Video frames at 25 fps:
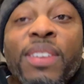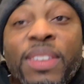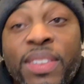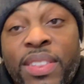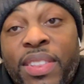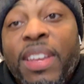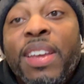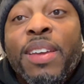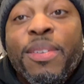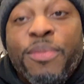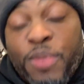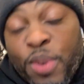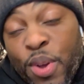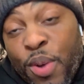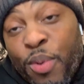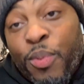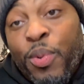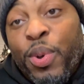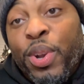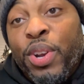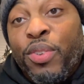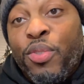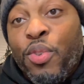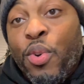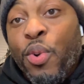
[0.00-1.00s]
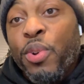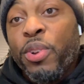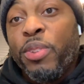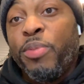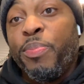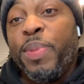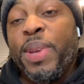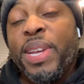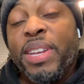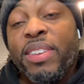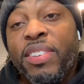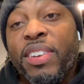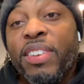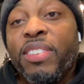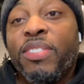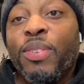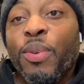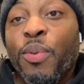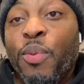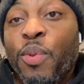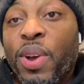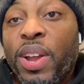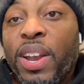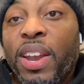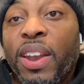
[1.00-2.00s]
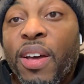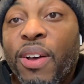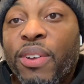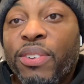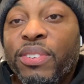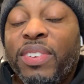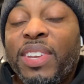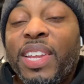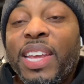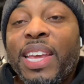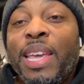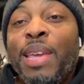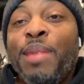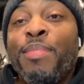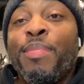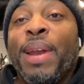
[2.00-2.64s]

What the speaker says: that would, of course, be just a one-loss team.